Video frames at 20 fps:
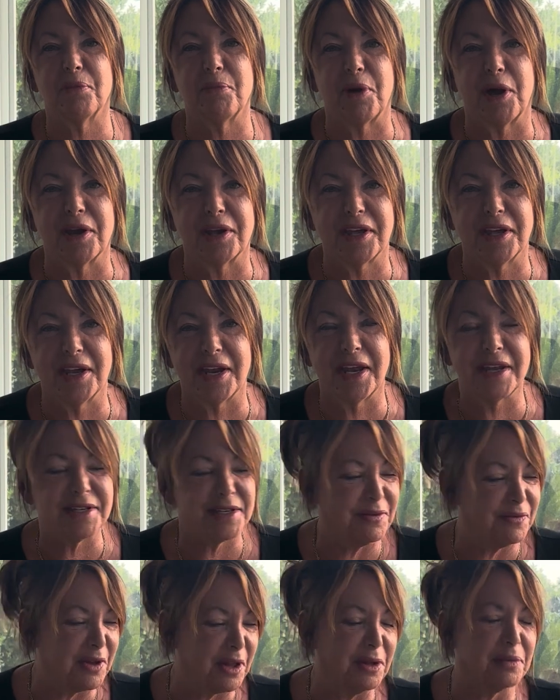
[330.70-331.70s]
market, and
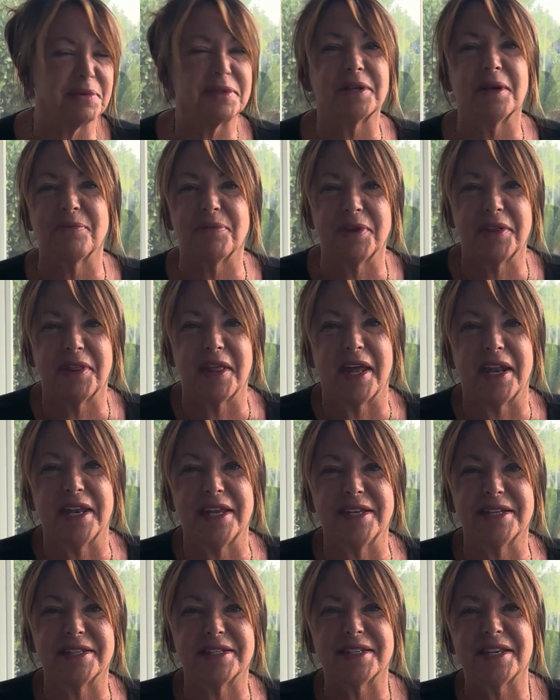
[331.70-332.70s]
develop something that
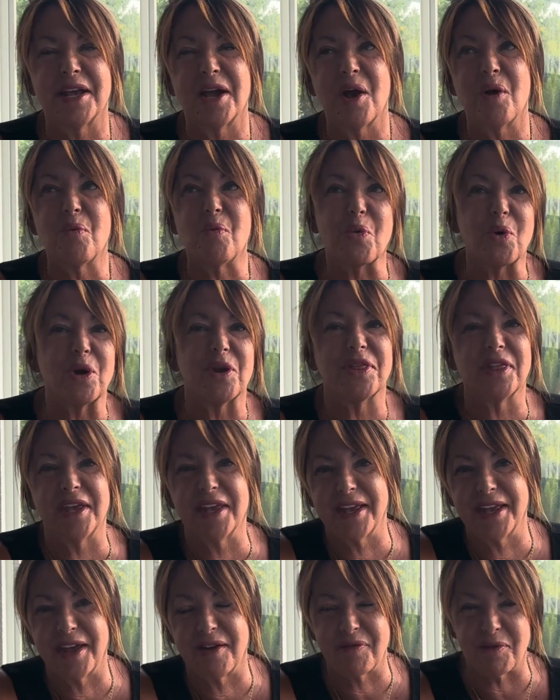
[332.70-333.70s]
is
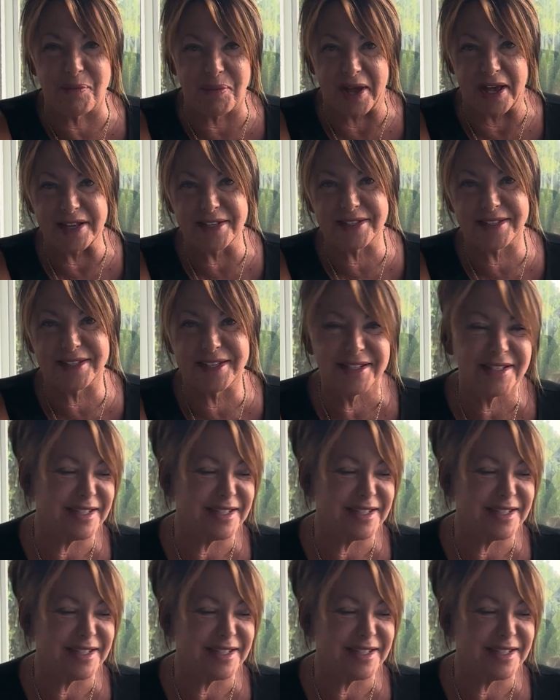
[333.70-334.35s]
worthy of a buzz.